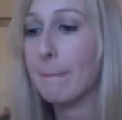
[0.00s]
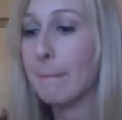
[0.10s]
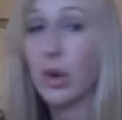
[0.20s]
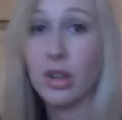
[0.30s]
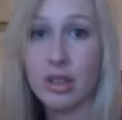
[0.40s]

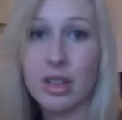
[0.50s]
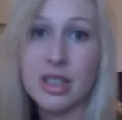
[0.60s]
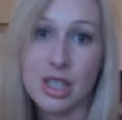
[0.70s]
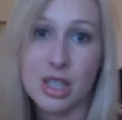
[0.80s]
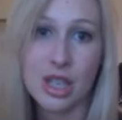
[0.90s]
or
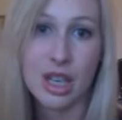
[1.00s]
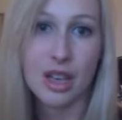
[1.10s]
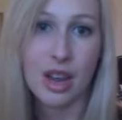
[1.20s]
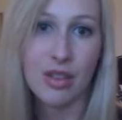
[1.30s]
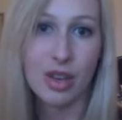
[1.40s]
condition it
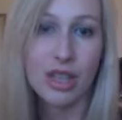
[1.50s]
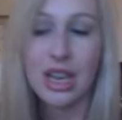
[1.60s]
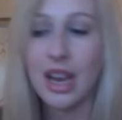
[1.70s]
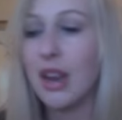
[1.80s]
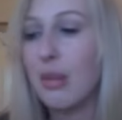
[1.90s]
every
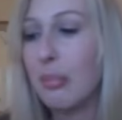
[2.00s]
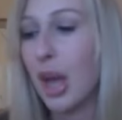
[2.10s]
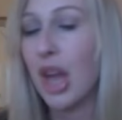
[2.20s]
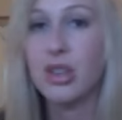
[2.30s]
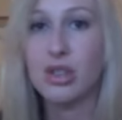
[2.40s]
day,
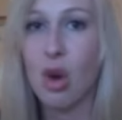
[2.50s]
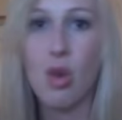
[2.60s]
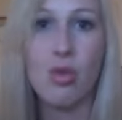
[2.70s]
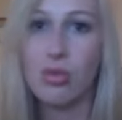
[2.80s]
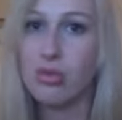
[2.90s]
but
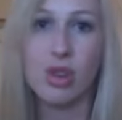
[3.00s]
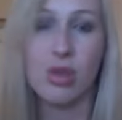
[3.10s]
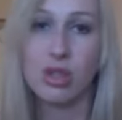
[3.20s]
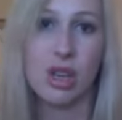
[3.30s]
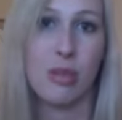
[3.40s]
don't
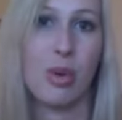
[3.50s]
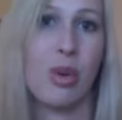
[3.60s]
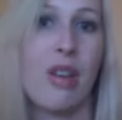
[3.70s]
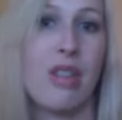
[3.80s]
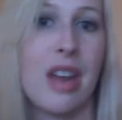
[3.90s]
shampoo it
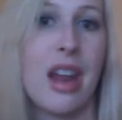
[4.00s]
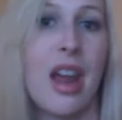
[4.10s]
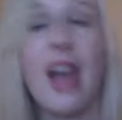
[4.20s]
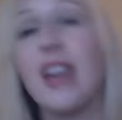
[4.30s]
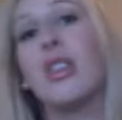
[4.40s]
every day.
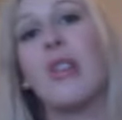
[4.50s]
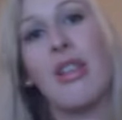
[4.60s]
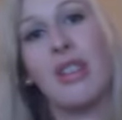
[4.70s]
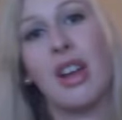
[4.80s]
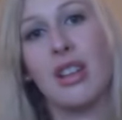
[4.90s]
I do
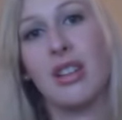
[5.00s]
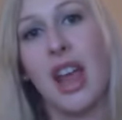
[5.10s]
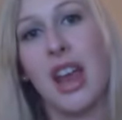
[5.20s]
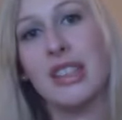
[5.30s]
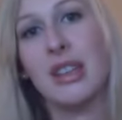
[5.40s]
every other
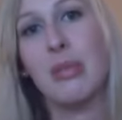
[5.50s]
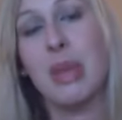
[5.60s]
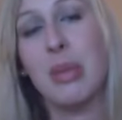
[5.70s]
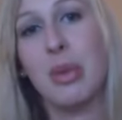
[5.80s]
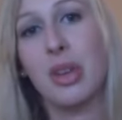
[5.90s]
day. Some
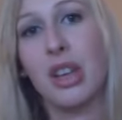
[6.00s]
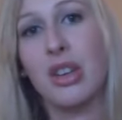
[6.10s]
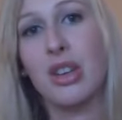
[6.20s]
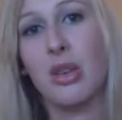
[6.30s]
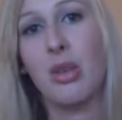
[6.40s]
people can
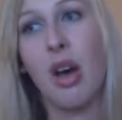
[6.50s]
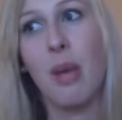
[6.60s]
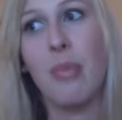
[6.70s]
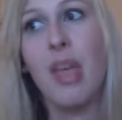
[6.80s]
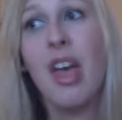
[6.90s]
do
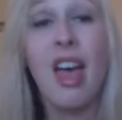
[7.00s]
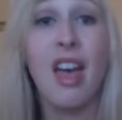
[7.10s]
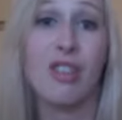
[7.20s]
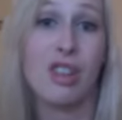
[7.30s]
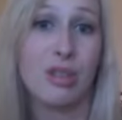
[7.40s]

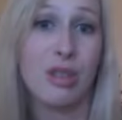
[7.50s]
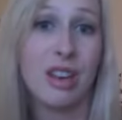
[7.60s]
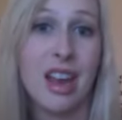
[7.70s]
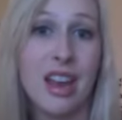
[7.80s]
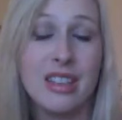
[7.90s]
every 3
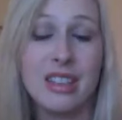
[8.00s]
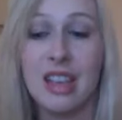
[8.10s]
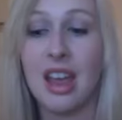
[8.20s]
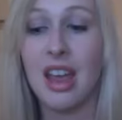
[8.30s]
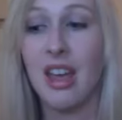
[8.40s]
days.
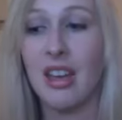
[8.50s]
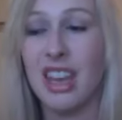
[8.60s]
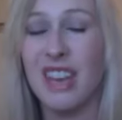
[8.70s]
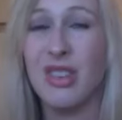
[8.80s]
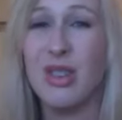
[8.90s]

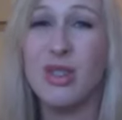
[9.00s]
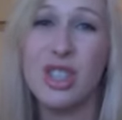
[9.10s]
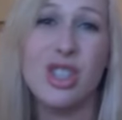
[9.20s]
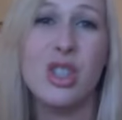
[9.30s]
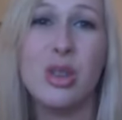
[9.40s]
If you
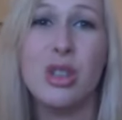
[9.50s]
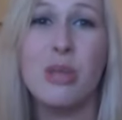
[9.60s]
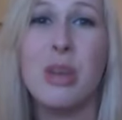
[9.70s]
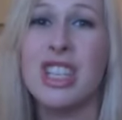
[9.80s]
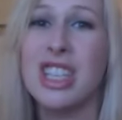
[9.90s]
just do it too
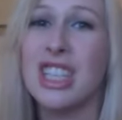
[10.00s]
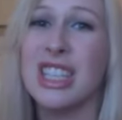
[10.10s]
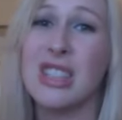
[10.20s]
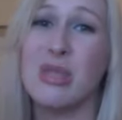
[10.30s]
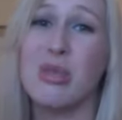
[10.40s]
much, it just
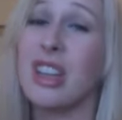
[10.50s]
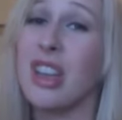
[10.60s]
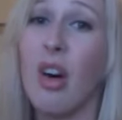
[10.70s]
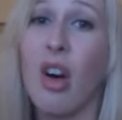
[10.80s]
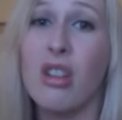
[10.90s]
is really
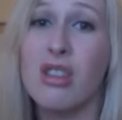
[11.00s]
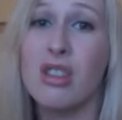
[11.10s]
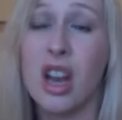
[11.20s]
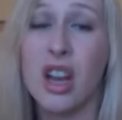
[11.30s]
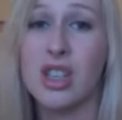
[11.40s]
harsh,
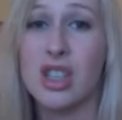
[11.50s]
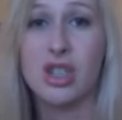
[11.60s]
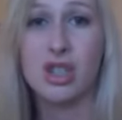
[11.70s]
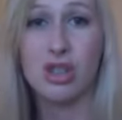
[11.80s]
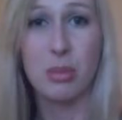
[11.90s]
and it just
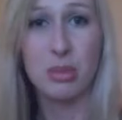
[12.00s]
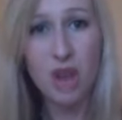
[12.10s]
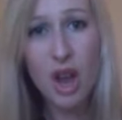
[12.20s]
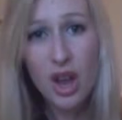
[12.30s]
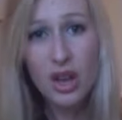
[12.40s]
strips
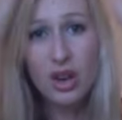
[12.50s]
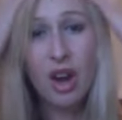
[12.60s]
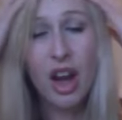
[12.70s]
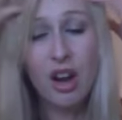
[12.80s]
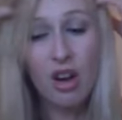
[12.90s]
your
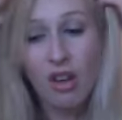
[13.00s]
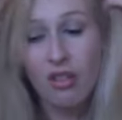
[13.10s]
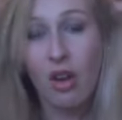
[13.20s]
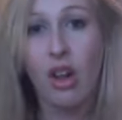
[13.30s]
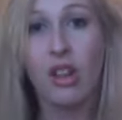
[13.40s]
hair of
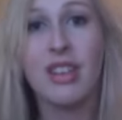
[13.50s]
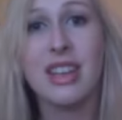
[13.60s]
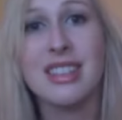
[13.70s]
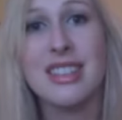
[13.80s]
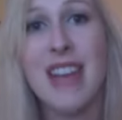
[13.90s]
all of
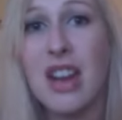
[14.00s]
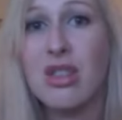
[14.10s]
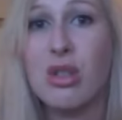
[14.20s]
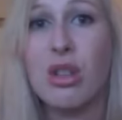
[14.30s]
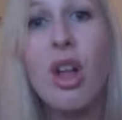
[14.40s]
its
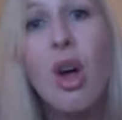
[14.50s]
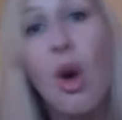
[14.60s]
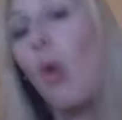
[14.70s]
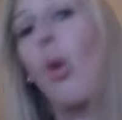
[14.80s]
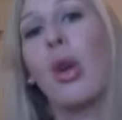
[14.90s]
natural
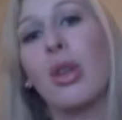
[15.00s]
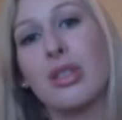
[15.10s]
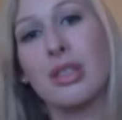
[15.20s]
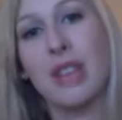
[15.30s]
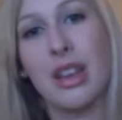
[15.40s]

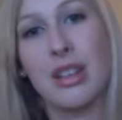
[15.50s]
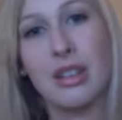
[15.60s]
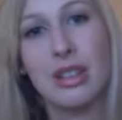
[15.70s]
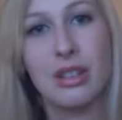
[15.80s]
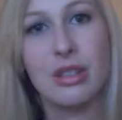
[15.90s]
oils
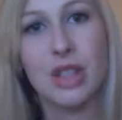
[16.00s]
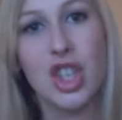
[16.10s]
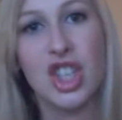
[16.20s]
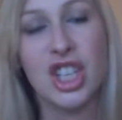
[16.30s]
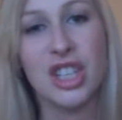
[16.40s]
and
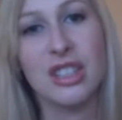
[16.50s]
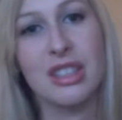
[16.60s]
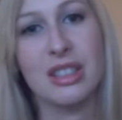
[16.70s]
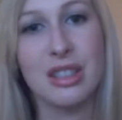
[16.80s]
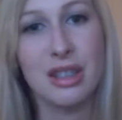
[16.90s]
goodness
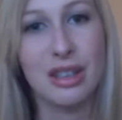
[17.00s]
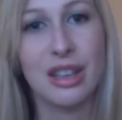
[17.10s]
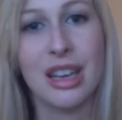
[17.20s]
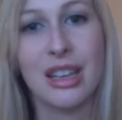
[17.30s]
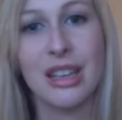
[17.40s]
and all
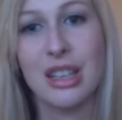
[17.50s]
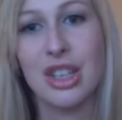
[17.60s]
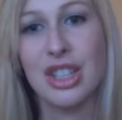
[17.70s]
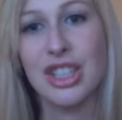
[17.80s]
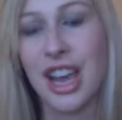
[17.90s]
that
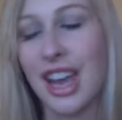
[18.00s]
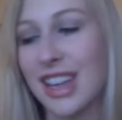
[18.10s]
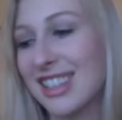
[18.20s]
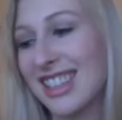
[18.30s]
good jazz.